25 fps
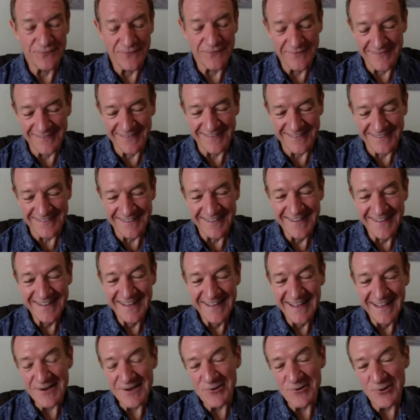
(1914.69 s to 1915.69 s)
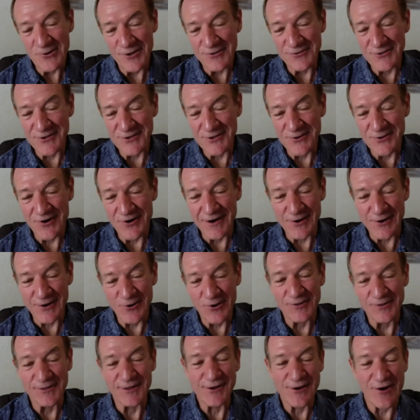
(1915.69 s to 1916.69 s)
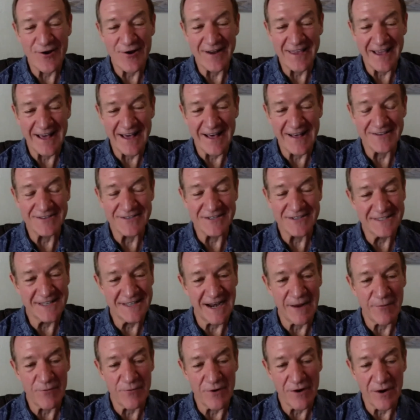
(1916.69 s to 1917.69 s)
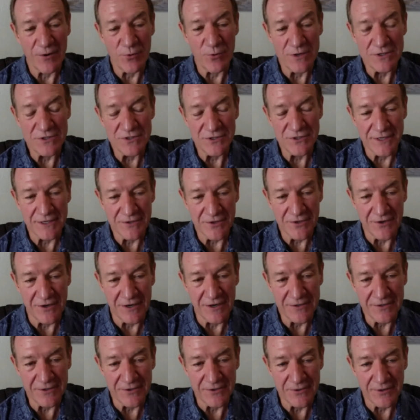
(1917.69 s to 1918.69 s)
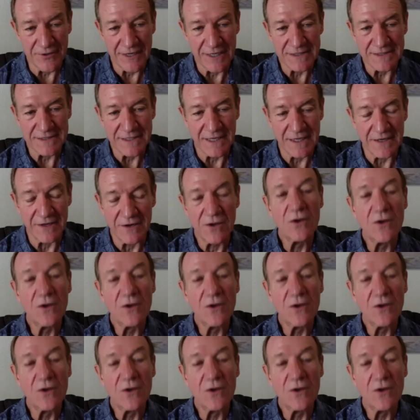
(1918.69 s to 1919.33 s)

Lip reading: I called New York and called the cardiologist that I originally talked to, and I said,